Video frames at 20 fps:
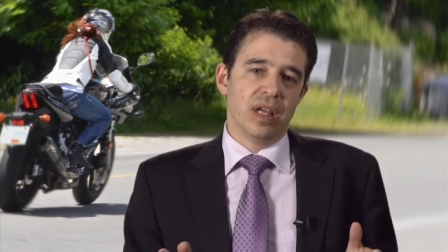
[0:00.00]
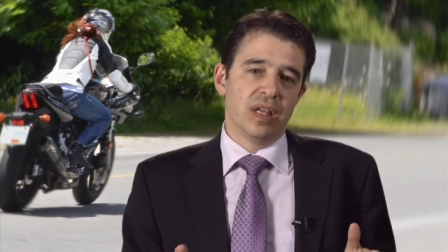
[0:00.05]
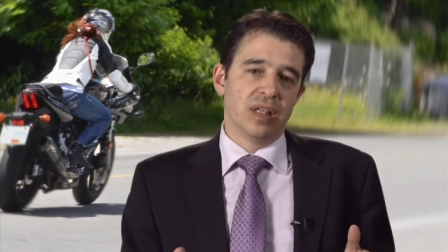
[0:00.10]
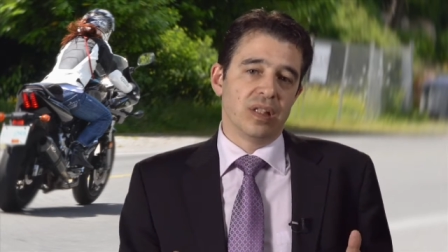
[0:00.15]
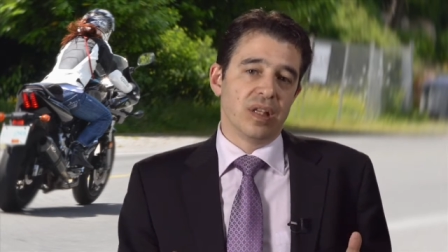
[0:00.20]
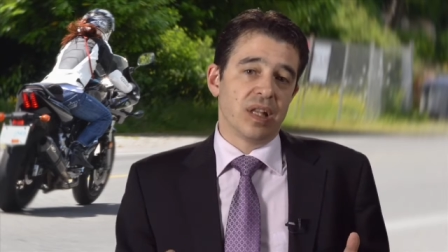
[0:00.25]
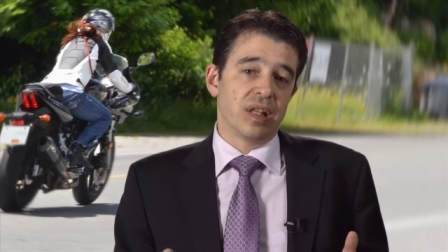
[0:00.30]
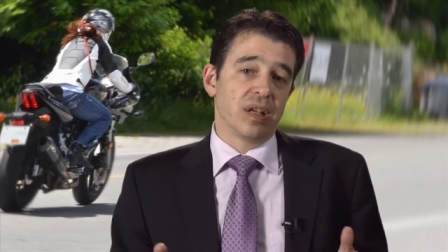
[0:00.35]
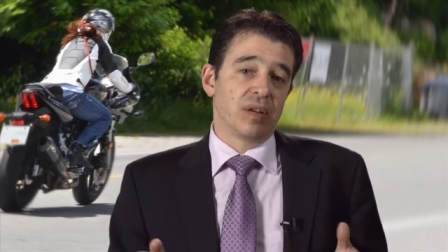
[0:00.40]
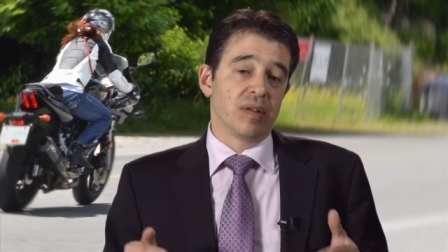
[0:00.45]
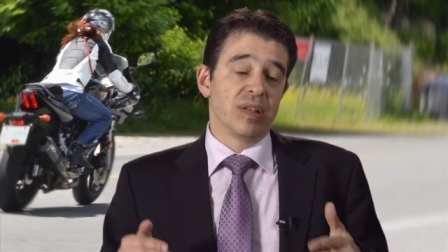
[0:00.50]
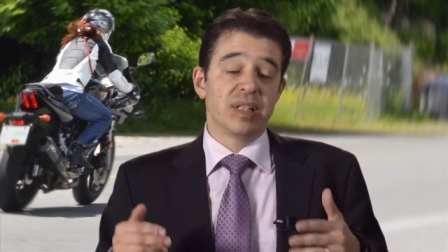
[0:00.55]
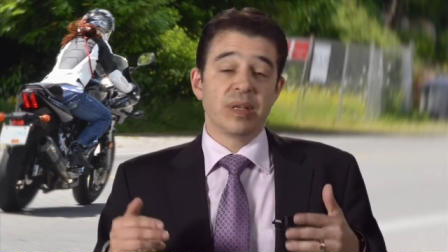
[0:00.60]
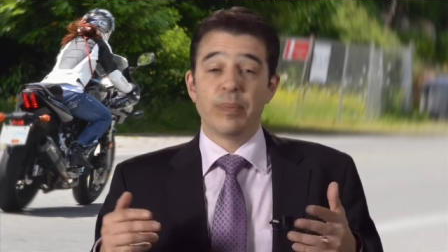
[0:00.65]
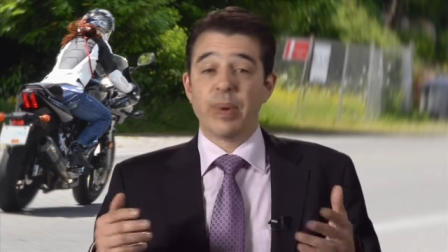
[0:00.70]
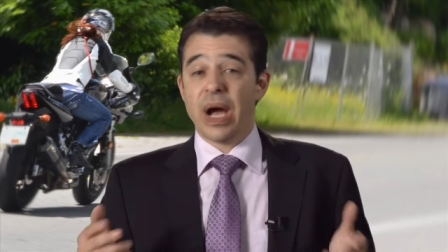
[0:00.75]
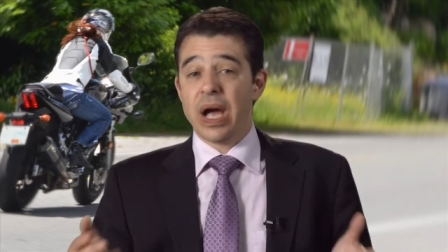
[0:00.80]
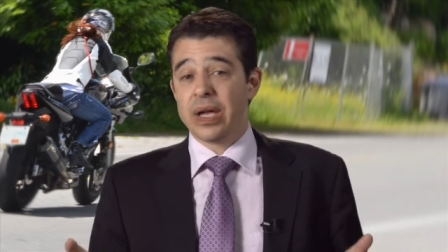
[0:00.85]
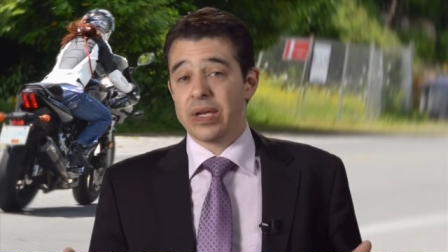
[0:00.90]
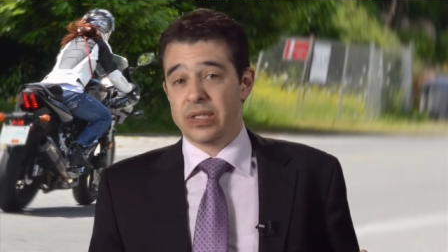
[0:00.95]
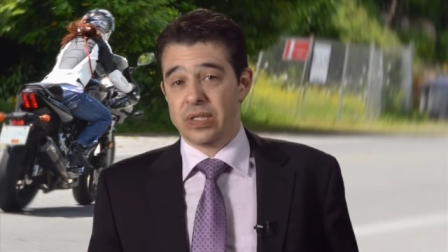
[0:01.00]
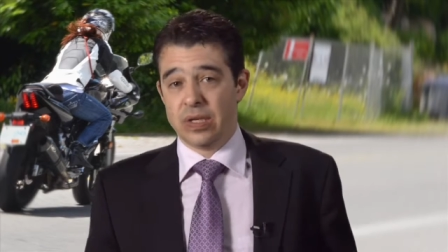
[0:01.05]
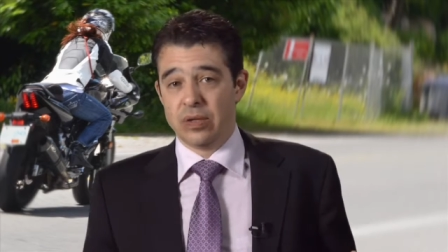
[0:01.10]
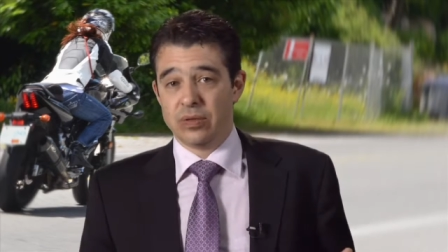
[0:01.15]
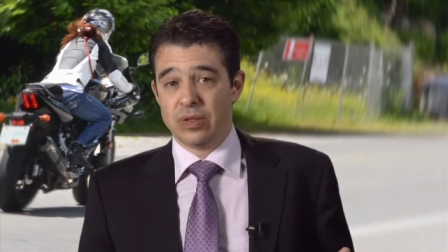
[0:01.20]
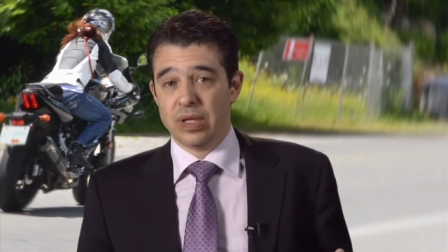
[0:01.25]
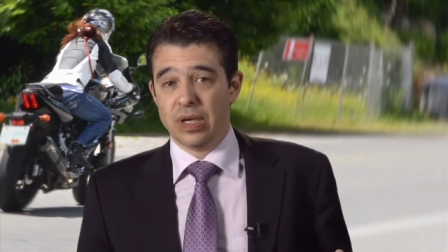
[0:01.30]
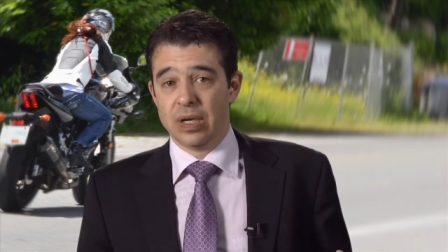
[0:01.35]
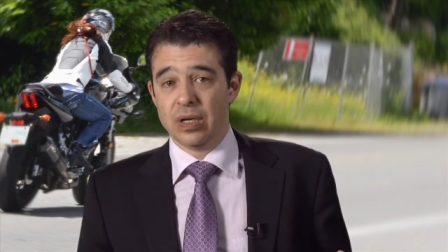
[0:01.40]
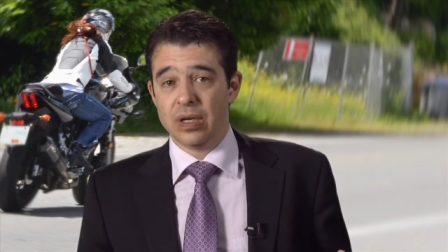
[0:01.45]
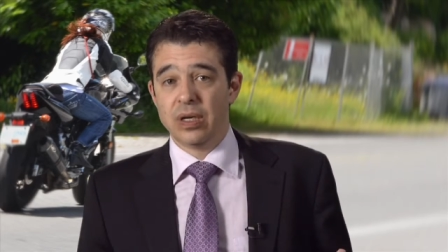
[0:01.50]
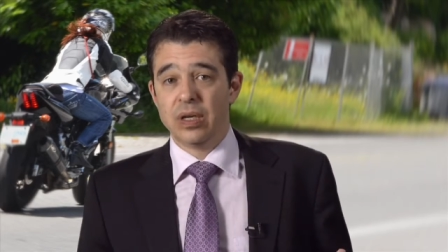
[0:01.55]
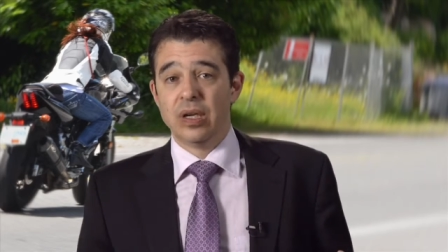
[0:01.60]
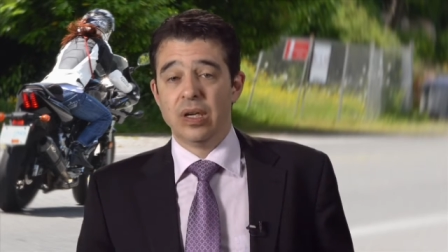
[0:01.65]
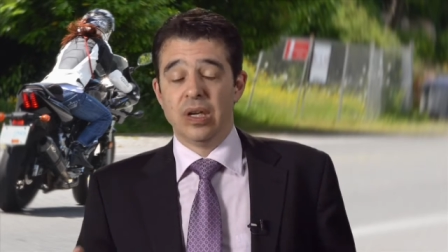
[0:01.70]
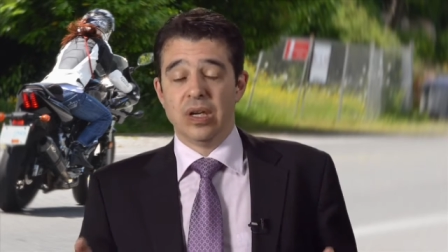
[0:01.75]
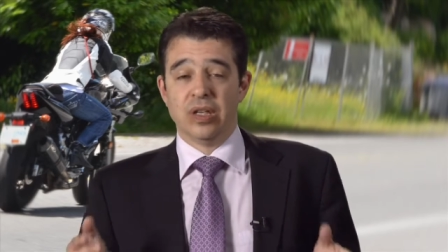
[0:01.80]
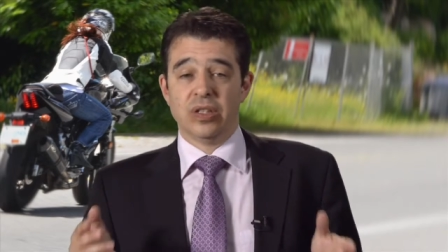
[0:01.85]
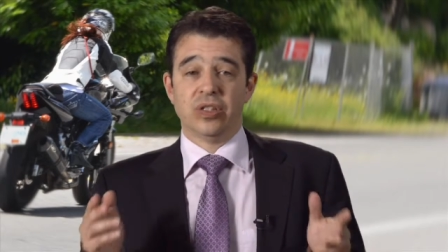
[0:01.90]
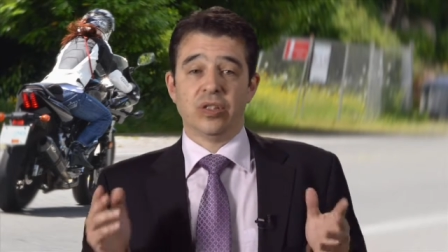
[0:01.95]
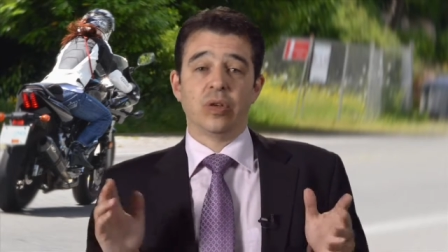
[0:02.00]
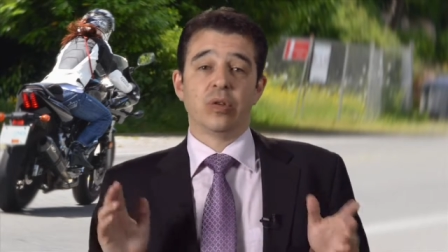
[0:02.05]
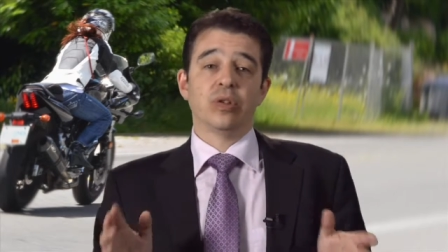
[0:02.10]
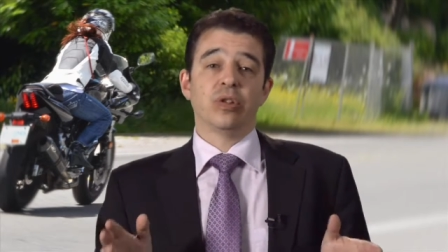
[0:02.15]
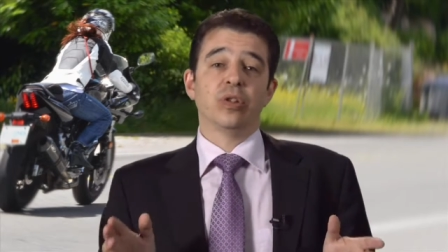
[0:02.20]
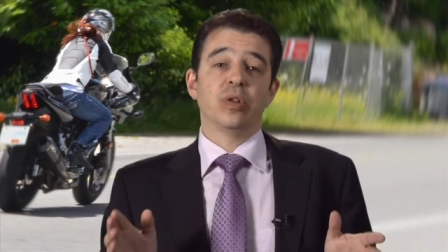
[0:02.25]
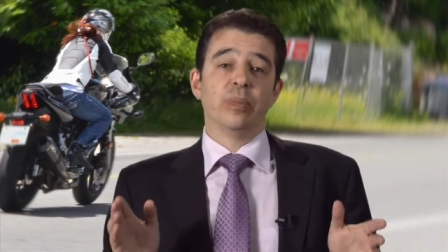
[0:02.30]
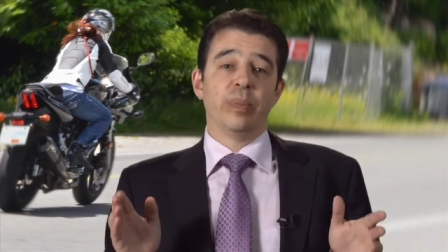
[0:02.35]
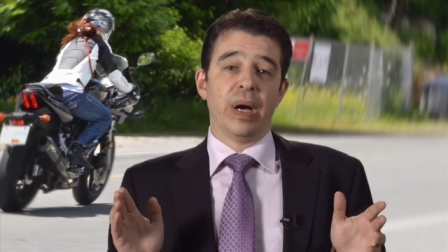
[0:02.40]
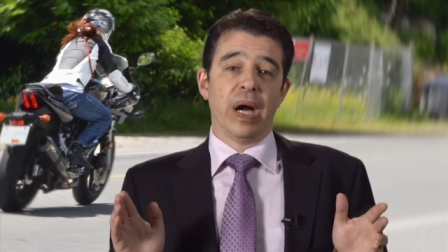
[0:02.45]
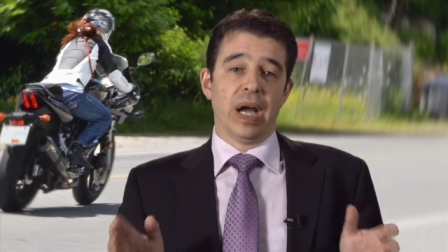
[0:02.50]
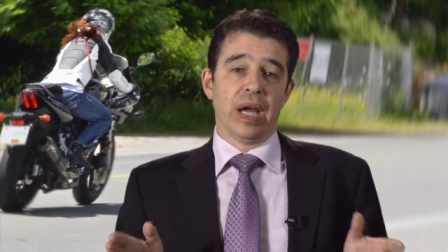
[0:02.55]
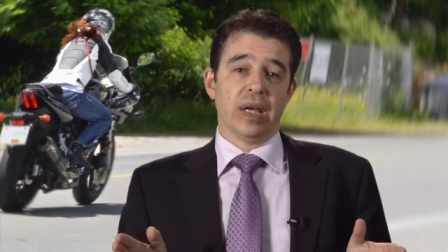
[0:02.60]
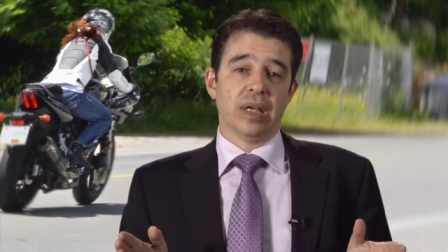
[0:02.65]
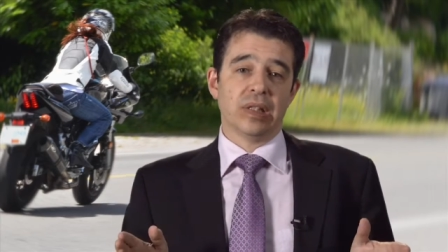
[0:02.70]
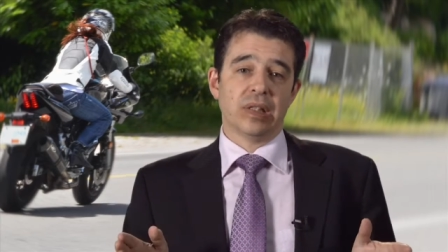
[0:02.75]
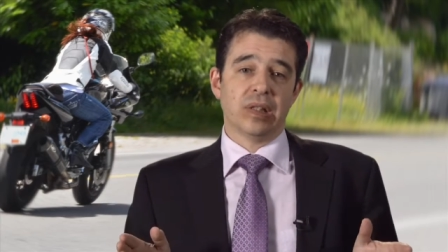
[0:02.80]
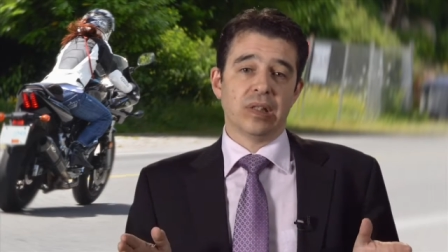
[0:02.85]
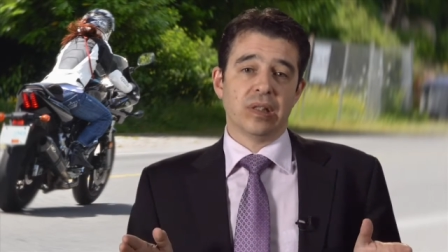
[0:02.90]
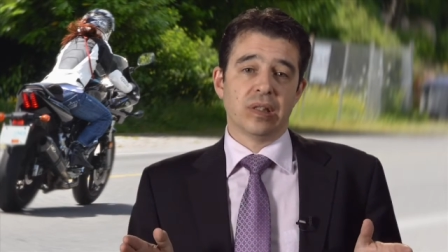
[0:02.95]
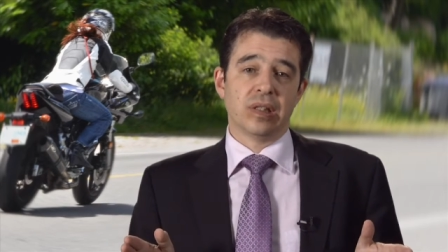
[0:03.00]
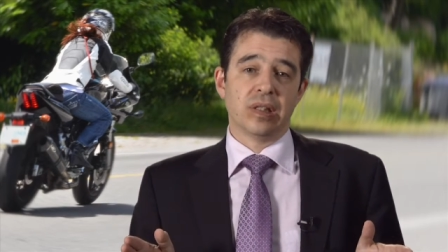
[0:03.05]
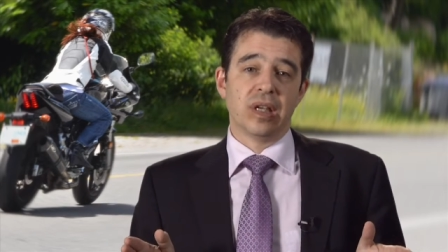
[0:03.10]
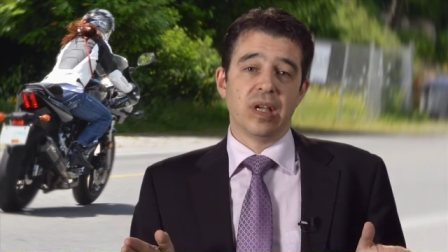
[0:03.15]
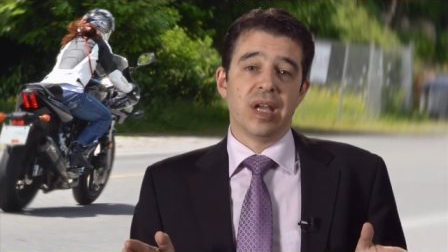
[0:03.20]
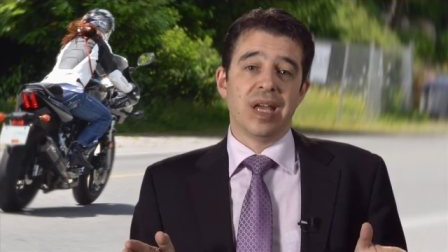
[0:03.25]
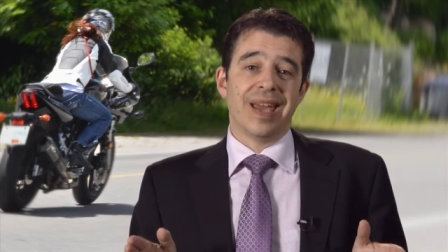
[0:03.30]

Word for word: is that there is a bias out there, a social bias,